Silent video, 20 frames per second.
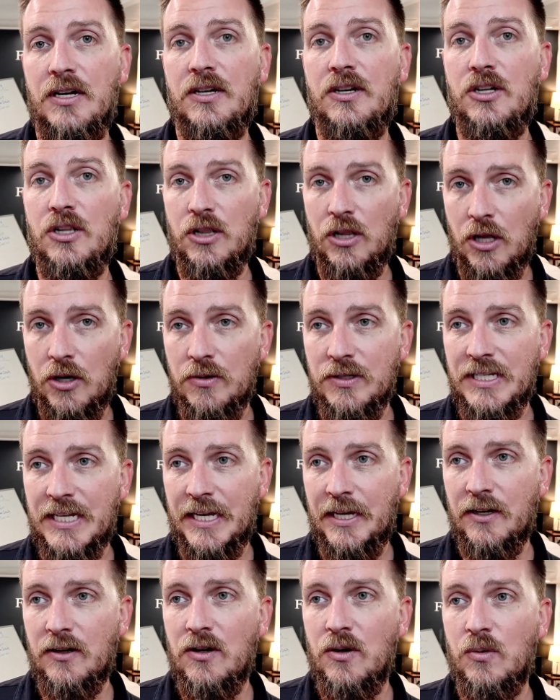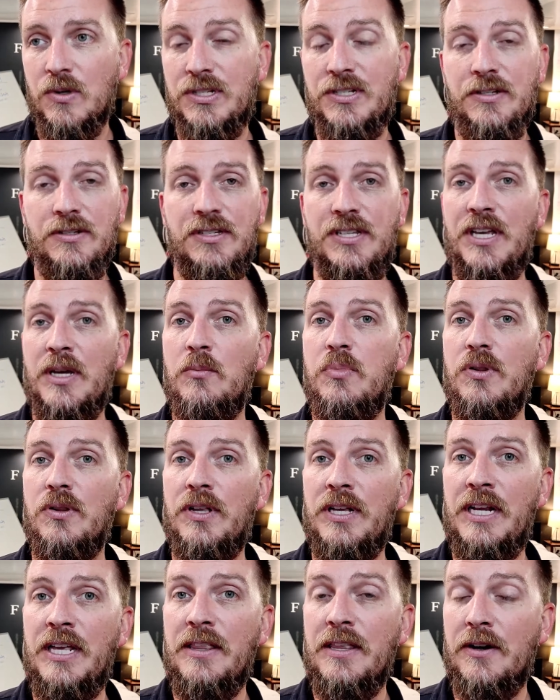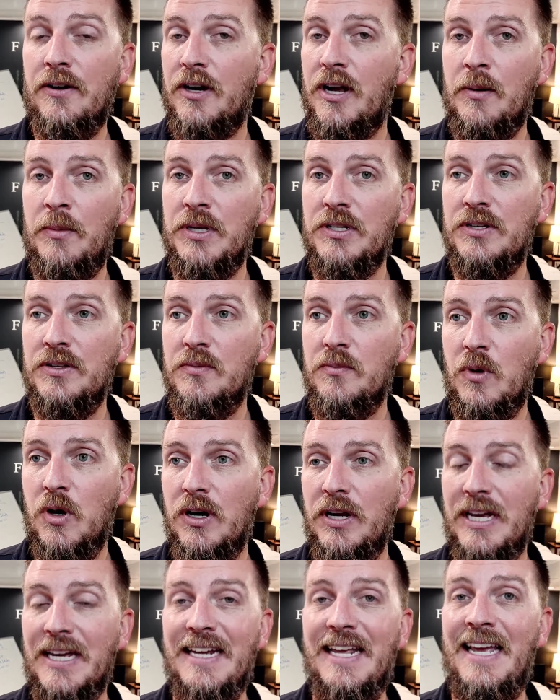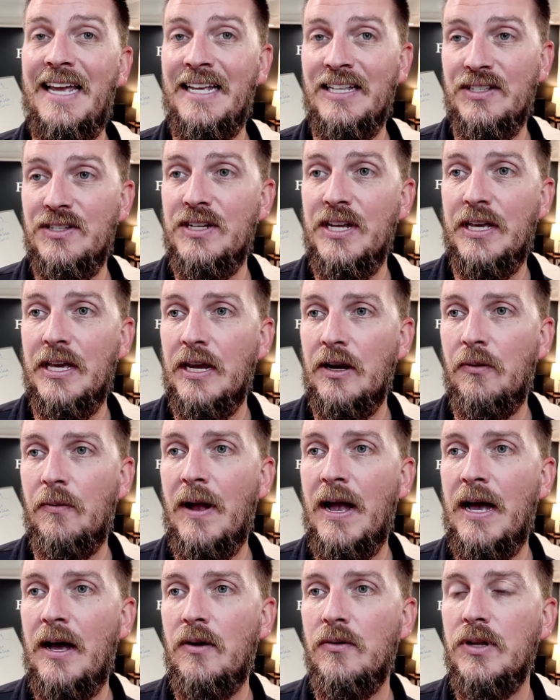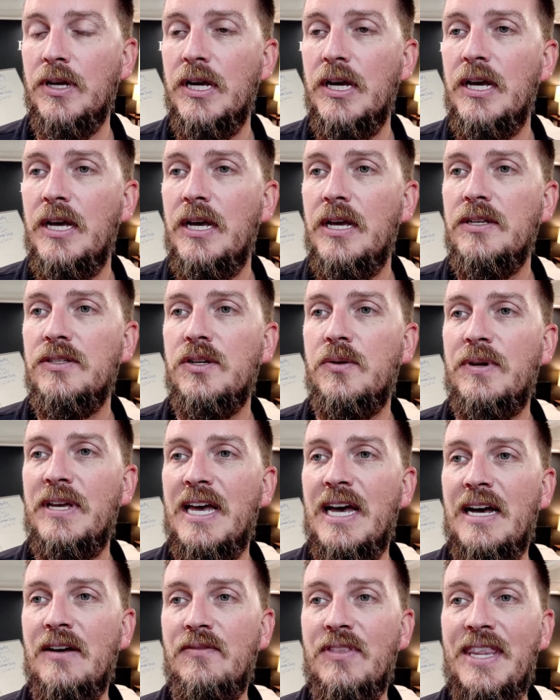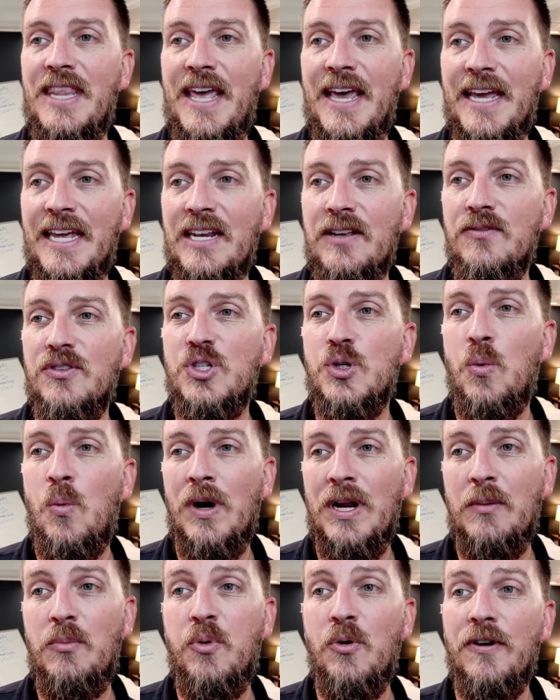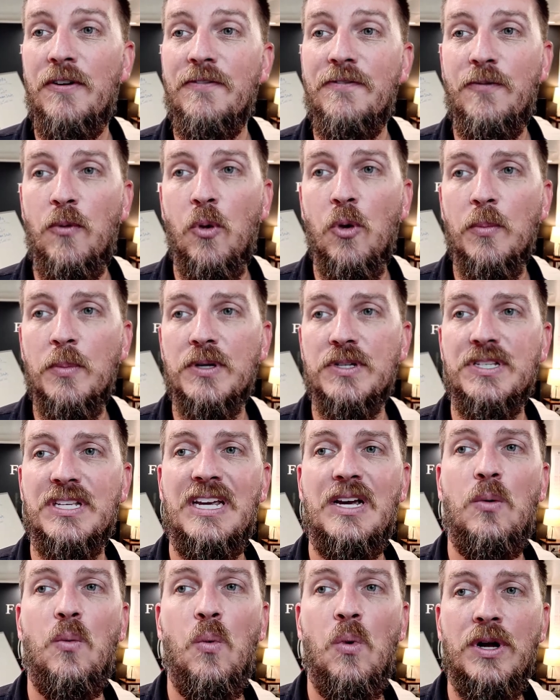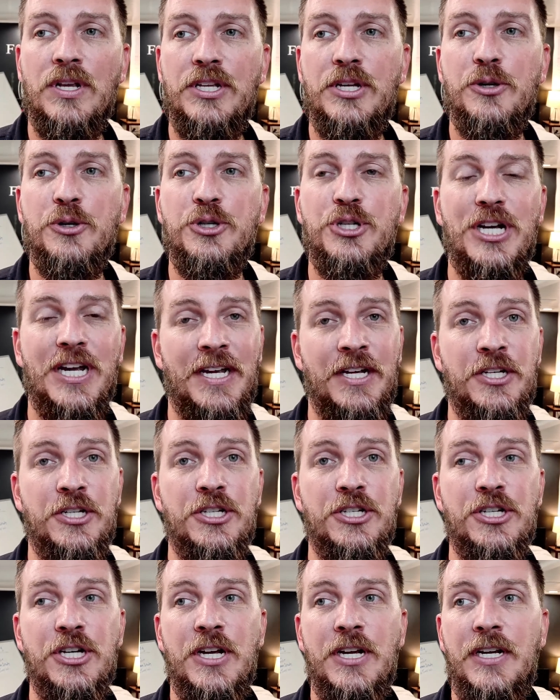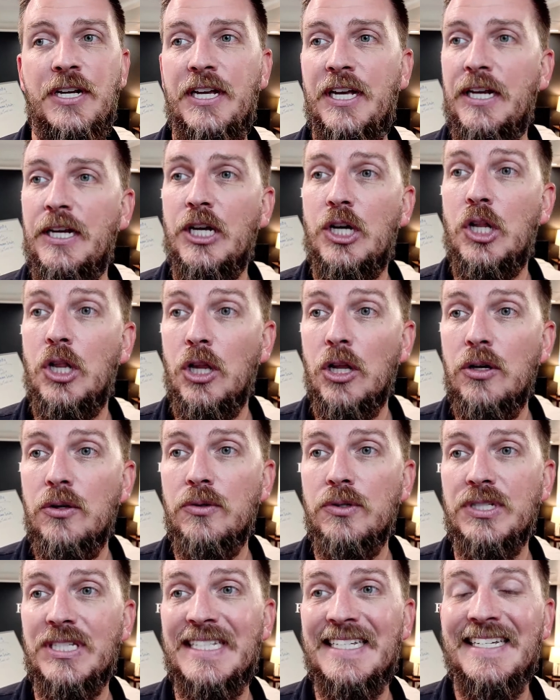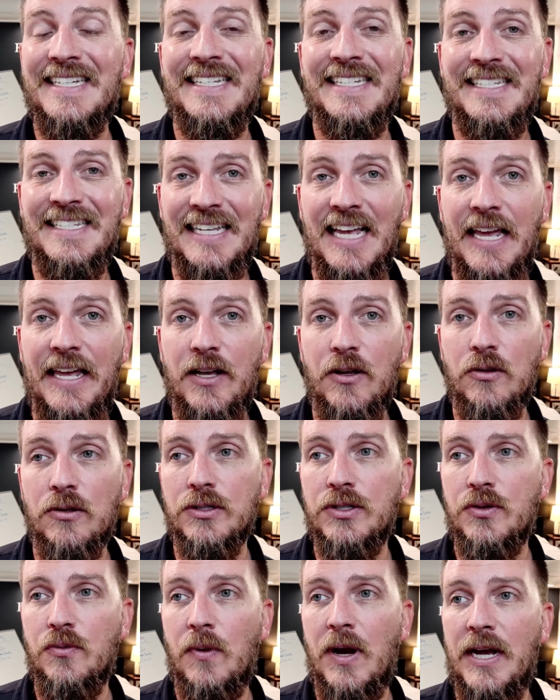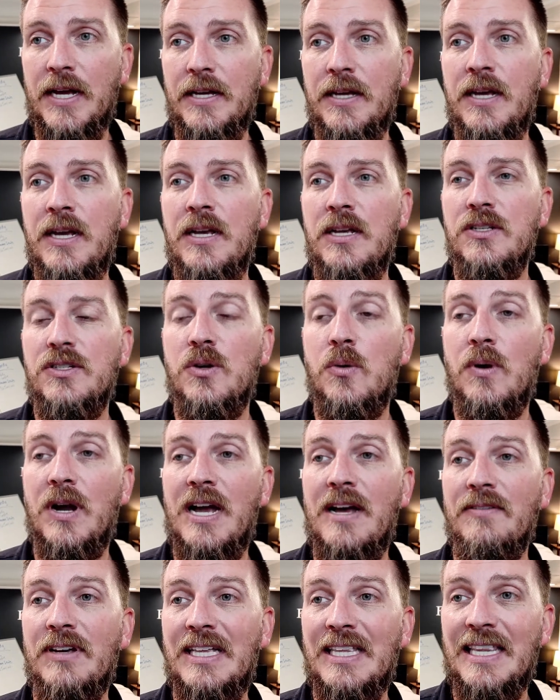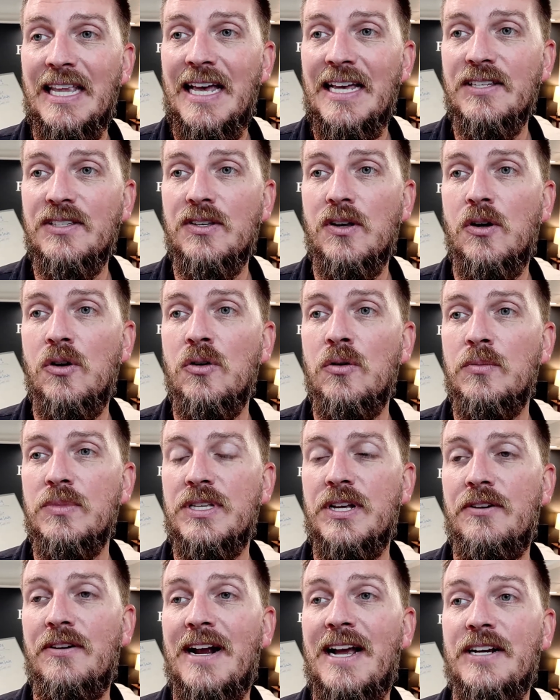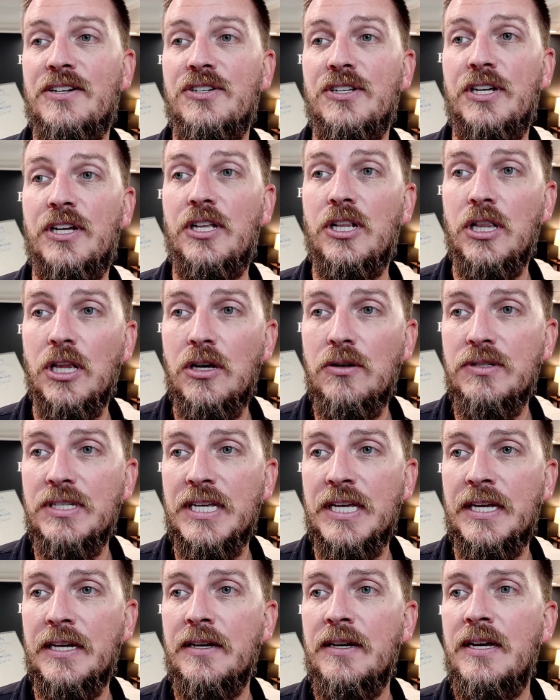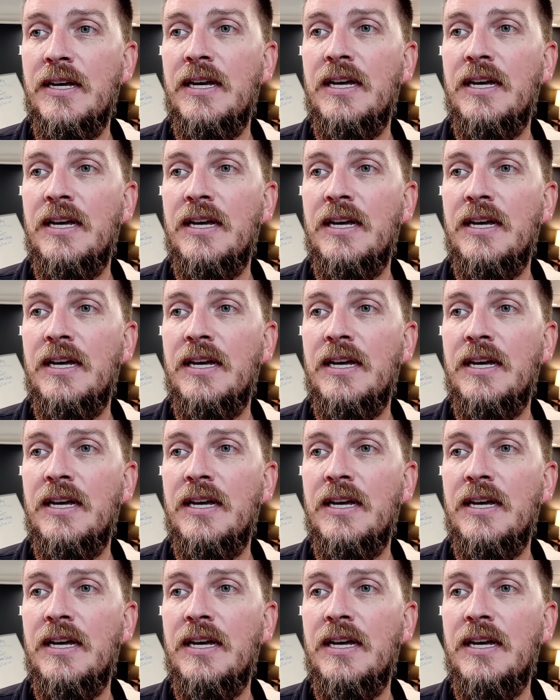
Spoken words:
closing. We're still seeing plenty that are coming to the market and sticking around. So we have negative 20.4% 1 year change in closed sales, right? So we're having less homes that are actually closing,